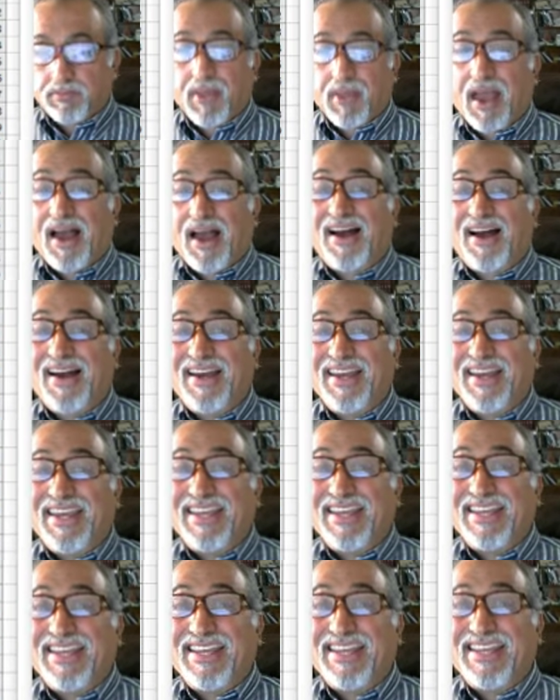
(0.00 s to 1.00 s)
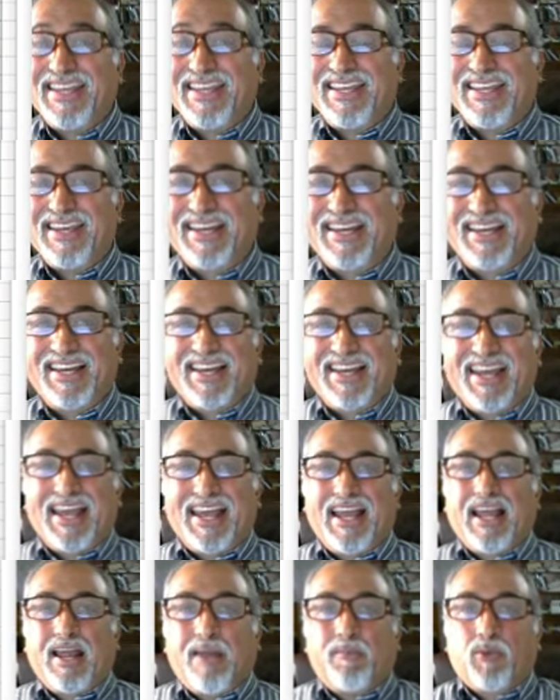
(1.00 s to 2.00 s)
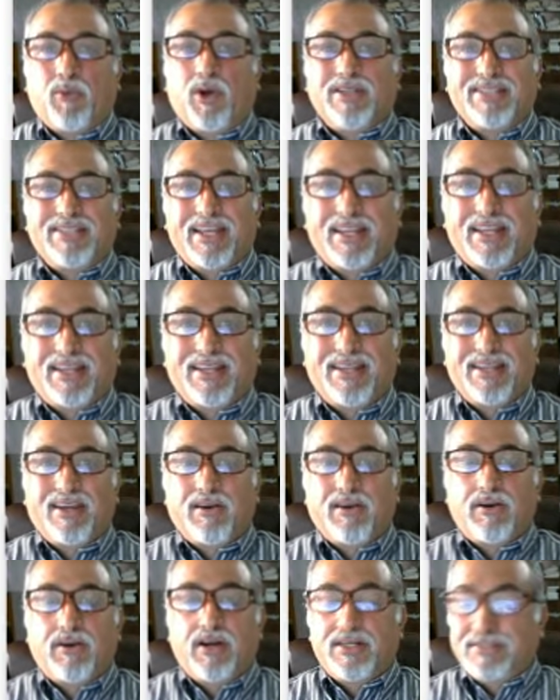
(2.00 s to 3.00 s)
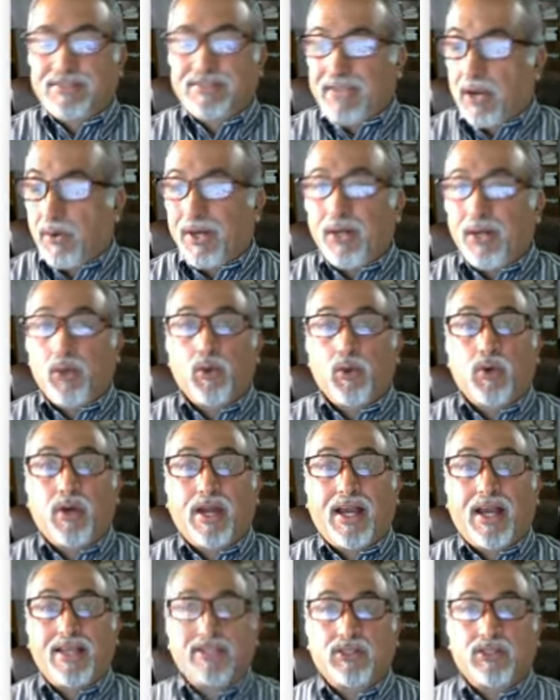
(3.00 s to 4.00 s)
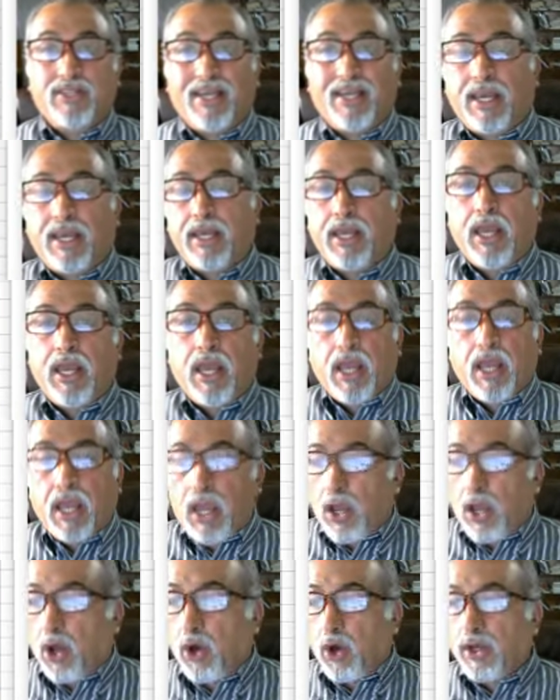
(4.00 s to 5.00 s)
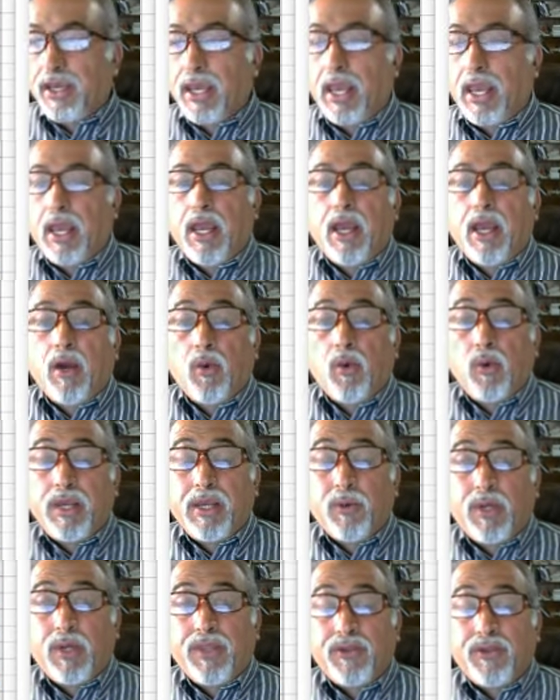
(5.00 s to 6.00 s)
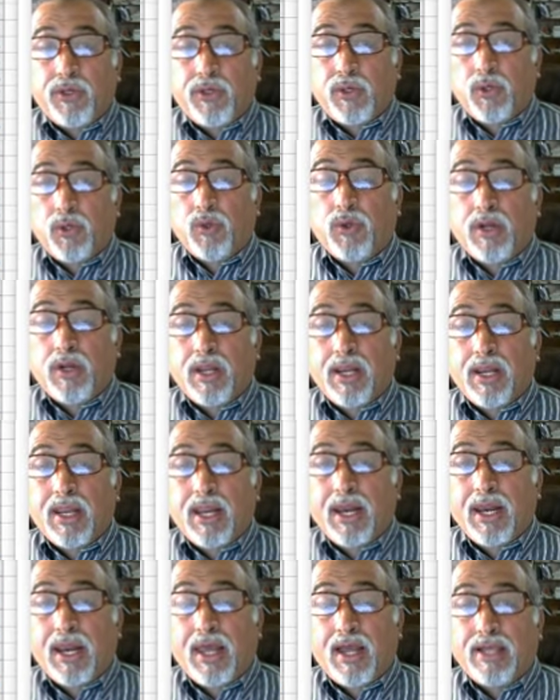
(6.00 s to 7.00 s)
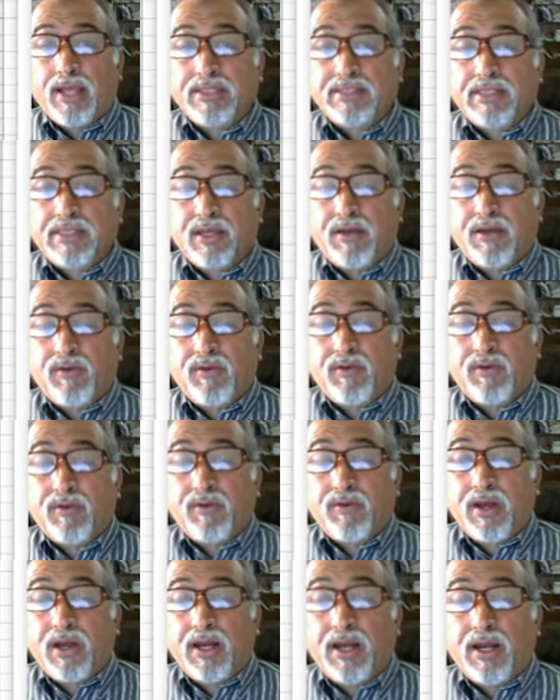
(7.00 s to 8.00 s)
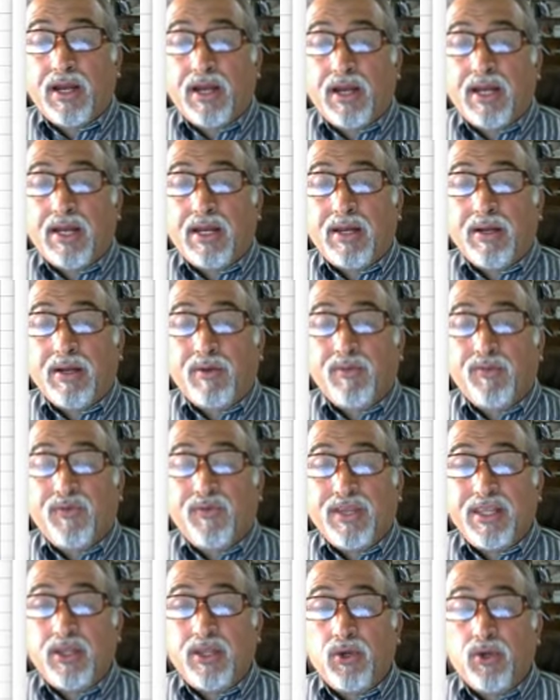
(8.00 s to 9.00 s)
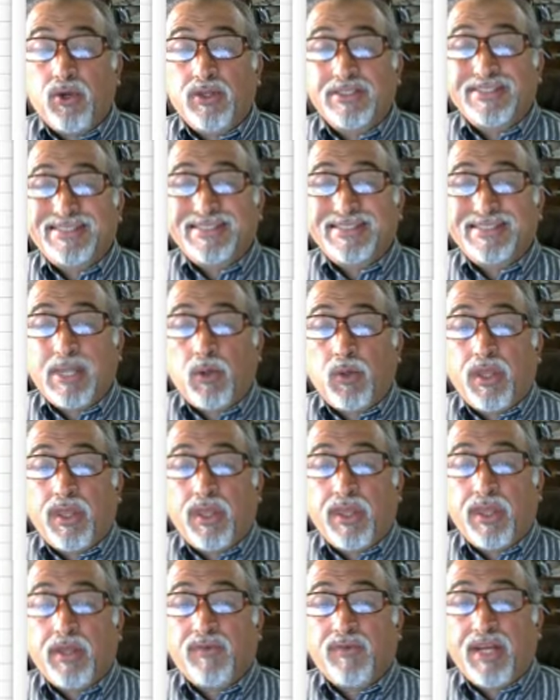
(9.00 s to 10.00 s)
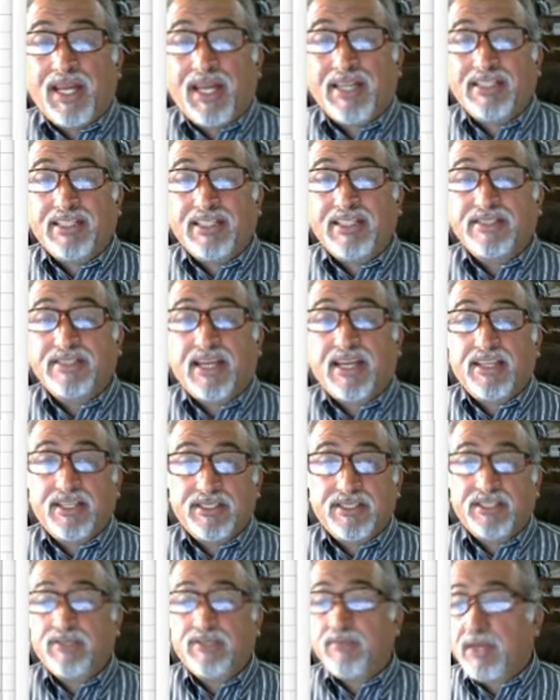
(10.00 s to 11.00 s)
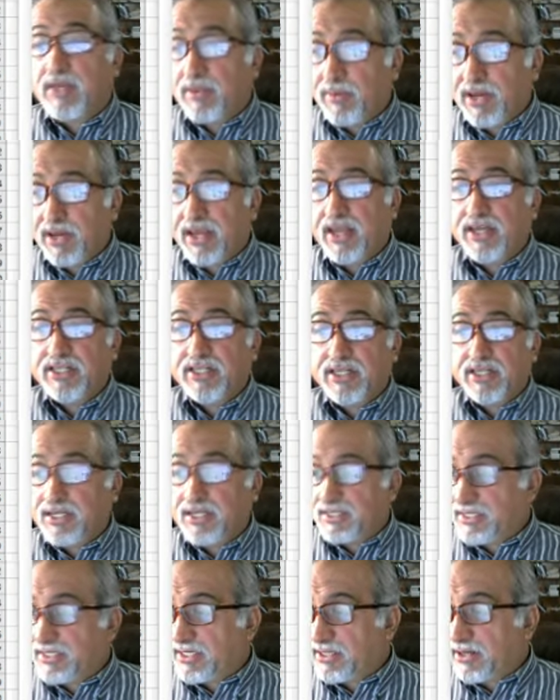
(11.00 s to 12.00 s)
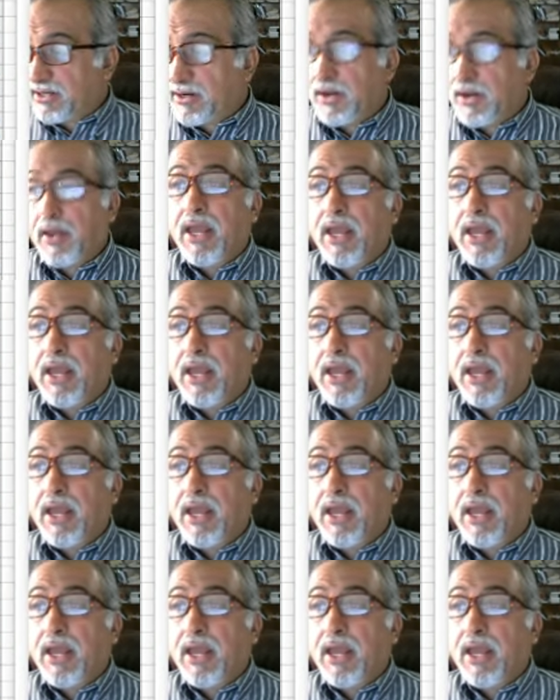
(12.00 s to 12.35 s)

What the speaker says: Hi, boys and girls. How are you guys today? Okay, we went through last videos with the fractions, addition, multiplication, etc.